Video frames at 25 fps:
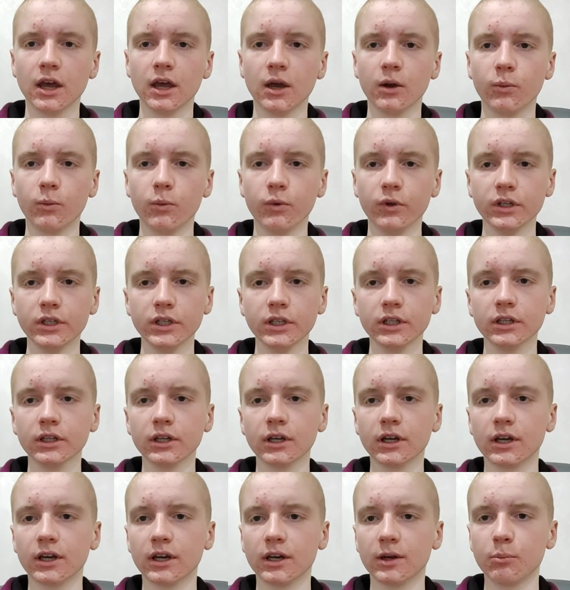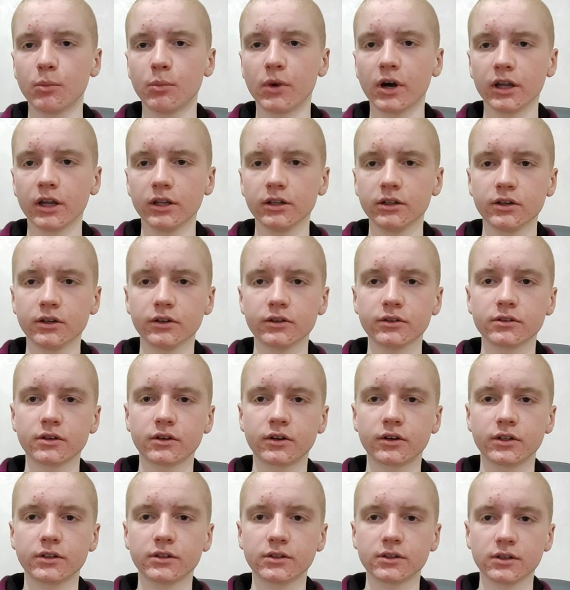Winning miners
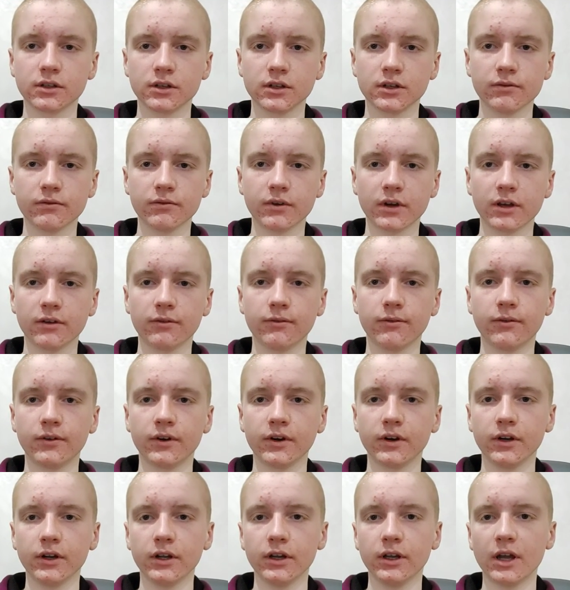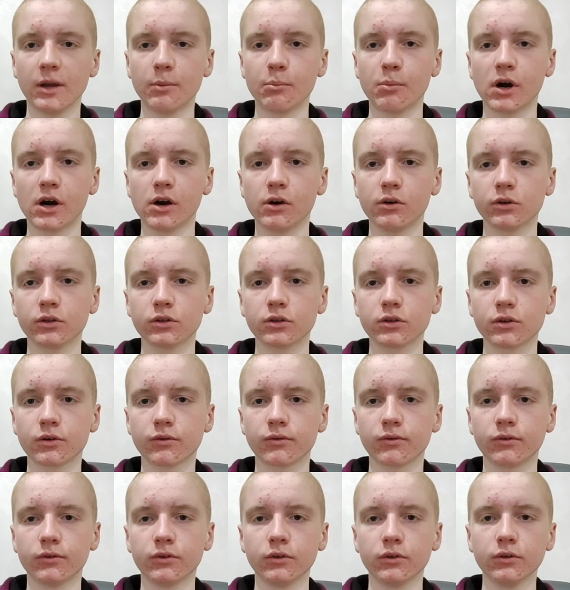receive a free amount of
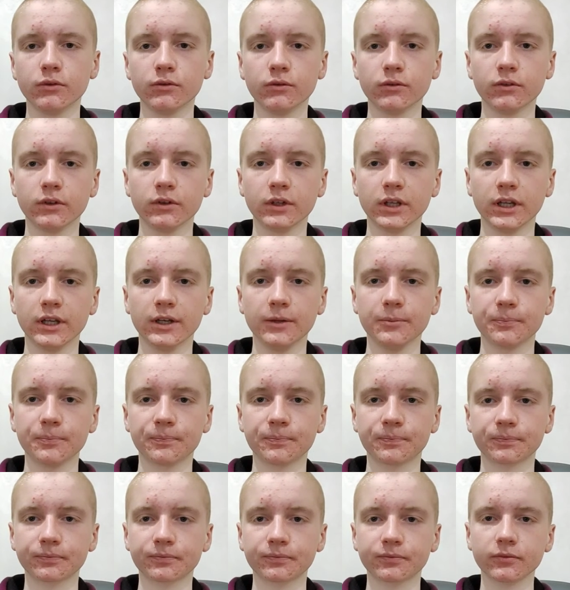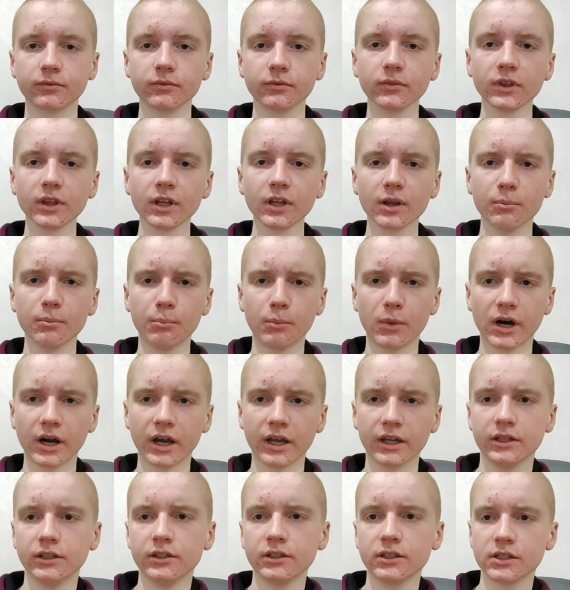newly
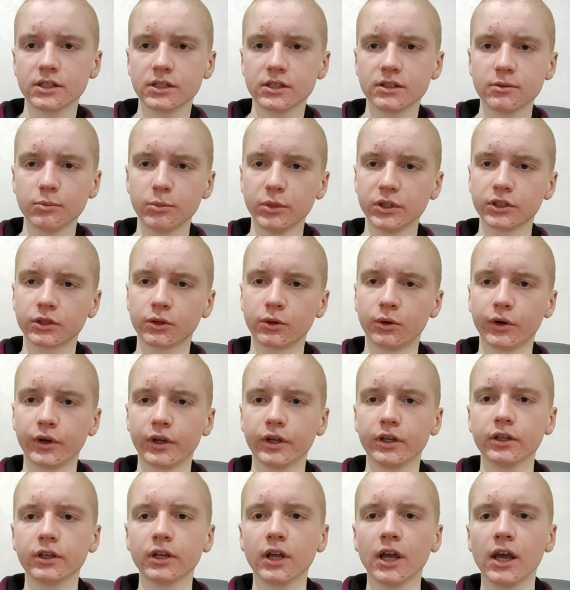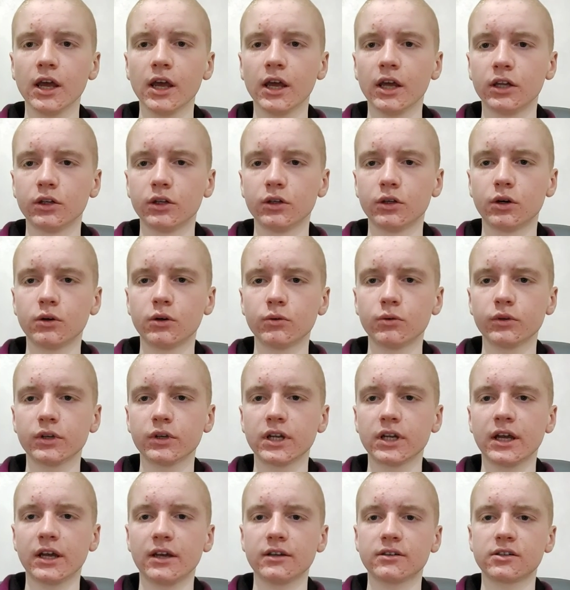mined Bitcoin known
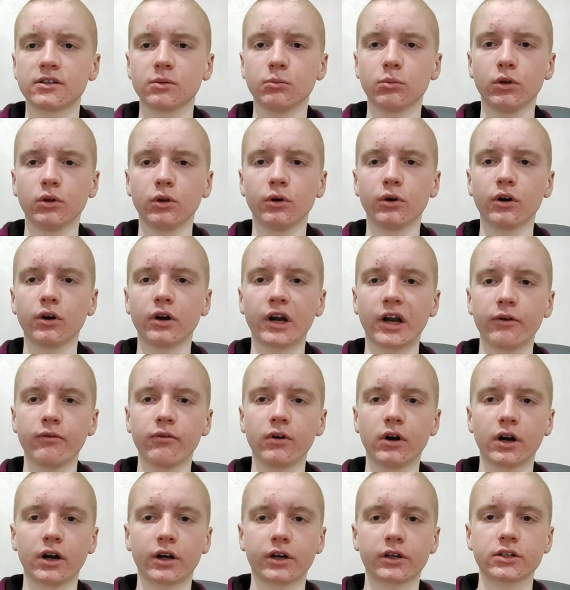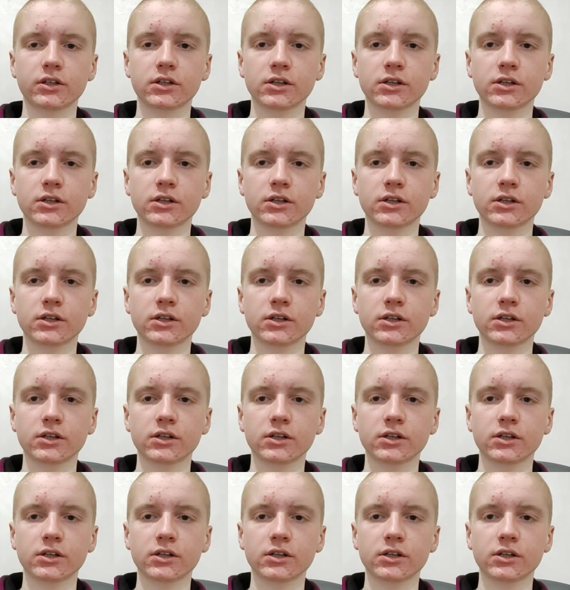as a block reward,